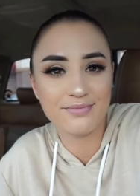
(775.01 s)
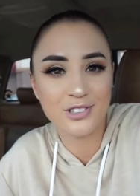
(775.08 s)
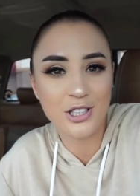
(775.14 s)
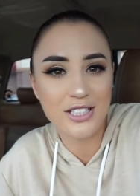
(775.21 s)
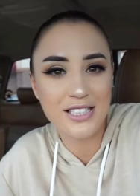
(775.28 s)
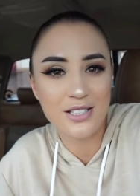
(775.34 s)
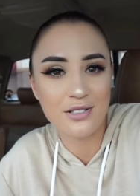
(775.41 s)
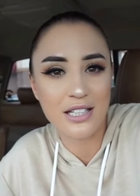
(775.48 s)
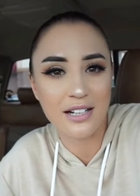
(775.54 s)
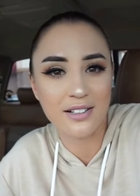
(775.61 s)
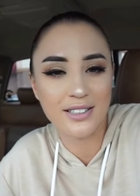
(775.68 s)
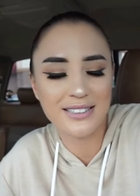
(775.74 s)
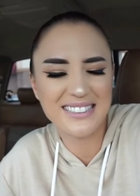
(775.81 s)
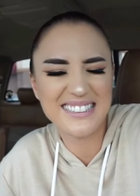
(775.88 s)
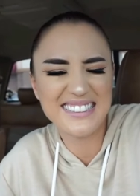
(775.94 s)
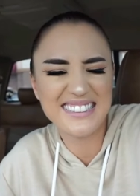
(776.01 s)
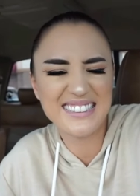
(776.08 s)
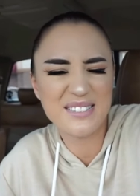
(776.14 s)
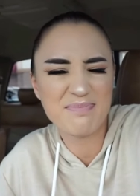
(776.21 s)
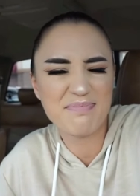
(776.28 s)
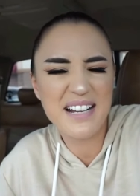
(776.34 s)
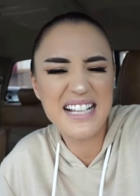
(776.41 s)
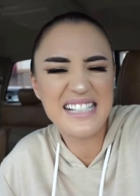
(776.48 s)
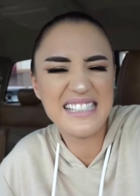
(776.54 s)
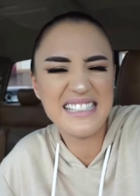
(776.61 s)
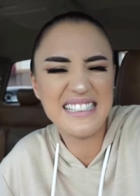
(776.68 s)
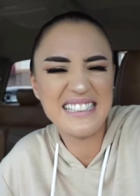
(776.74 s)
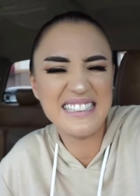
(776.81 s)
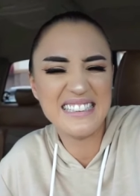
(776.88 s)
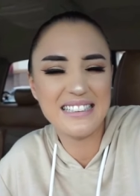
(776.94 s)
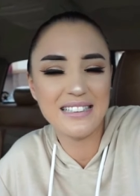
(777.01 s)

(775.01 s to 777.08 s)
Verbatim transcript: So I'll see you there. Bye.